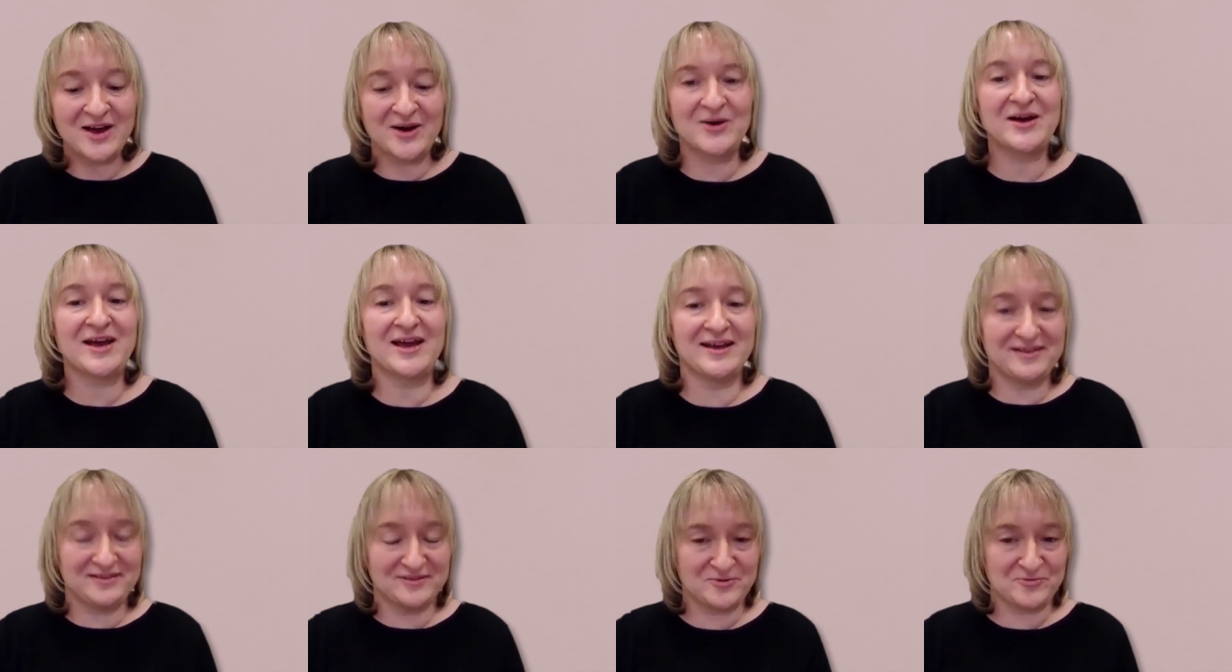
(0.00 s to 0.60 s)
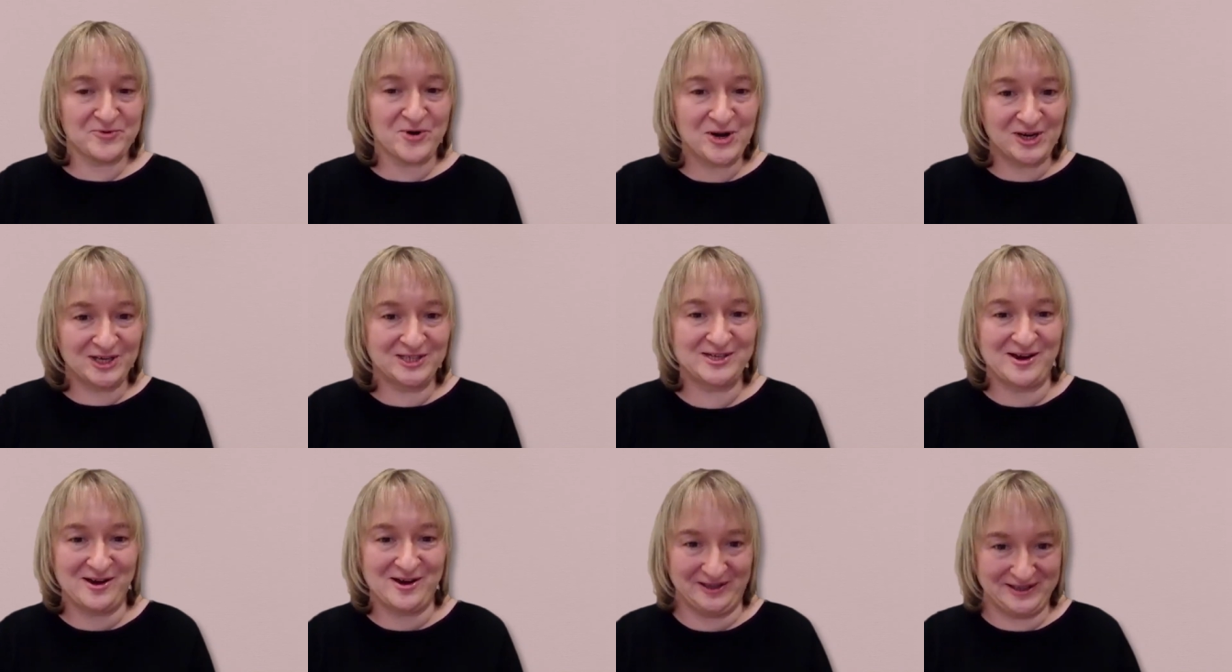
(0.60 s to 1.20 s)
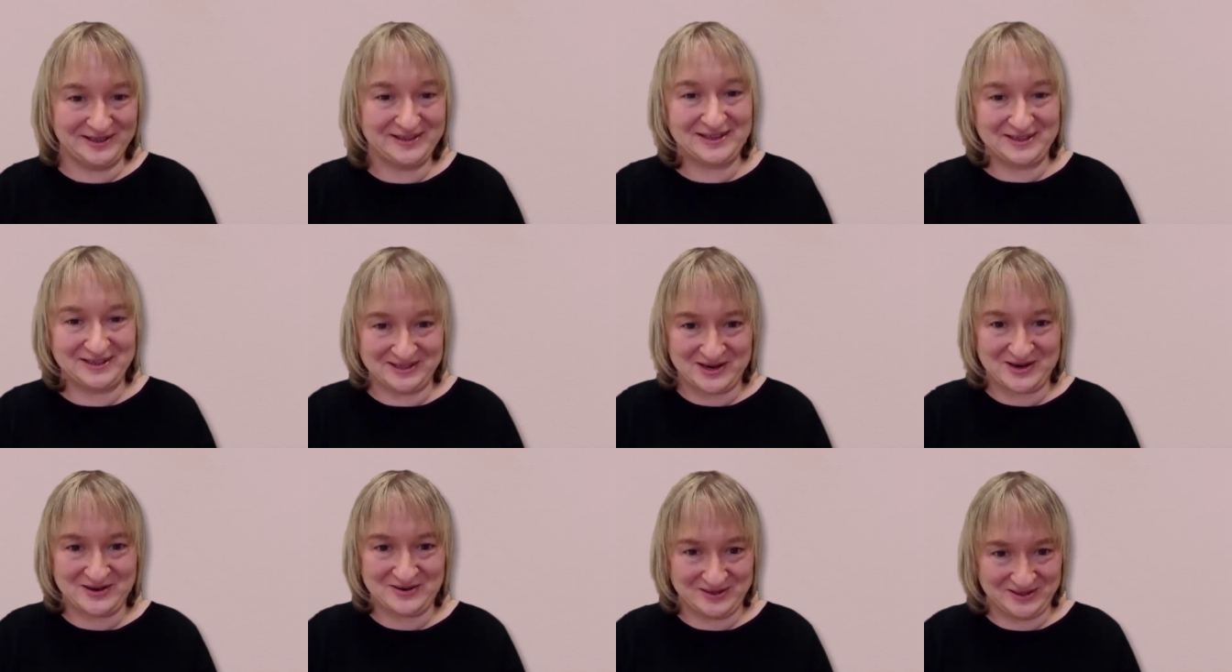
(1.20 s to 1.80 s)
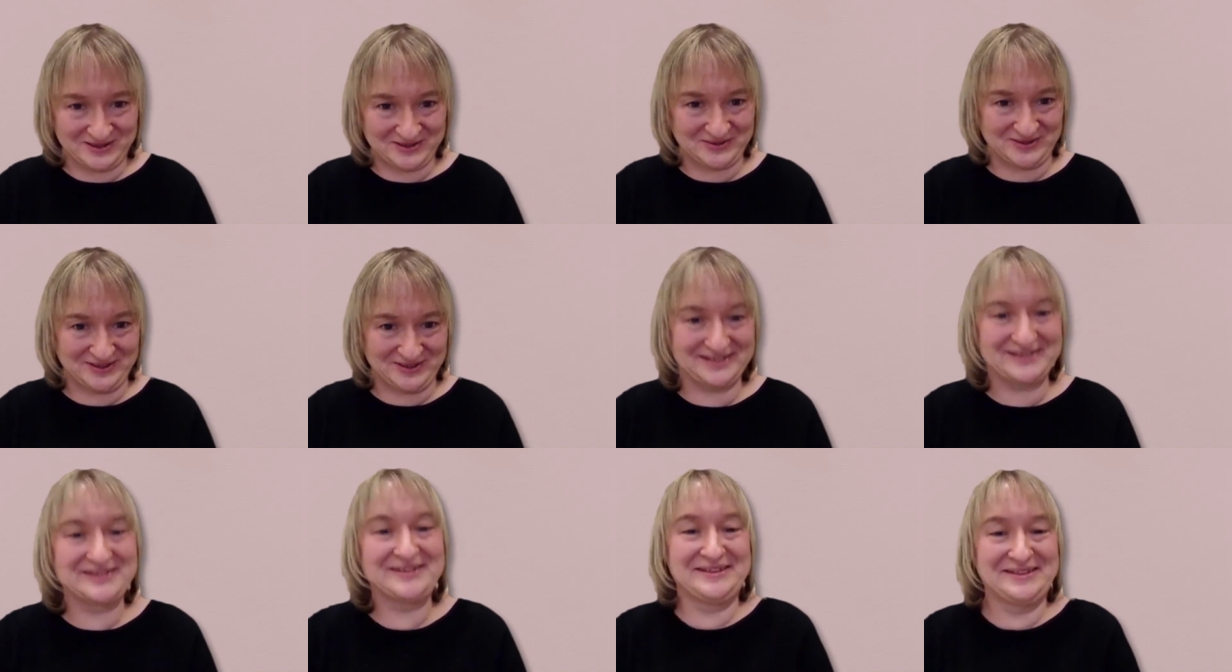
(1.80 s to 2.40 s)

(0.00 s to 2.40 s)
Okay, the Rockathon. Let's go into it.